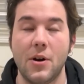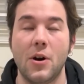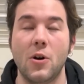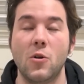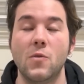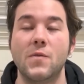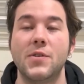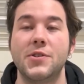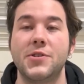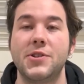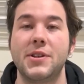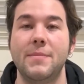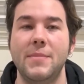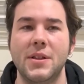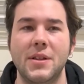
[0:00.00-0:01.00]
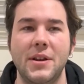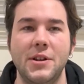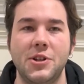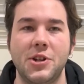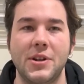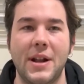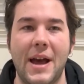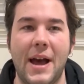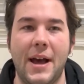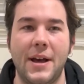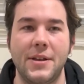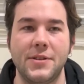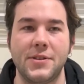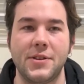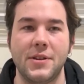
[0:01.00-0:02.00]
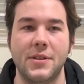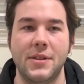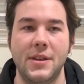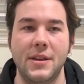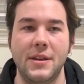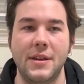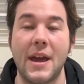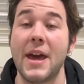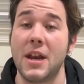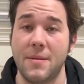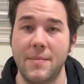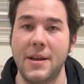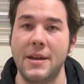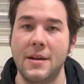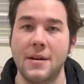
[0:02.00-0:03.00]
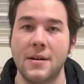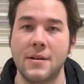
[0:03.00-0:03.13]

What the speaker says: Overstimulation as the enemy.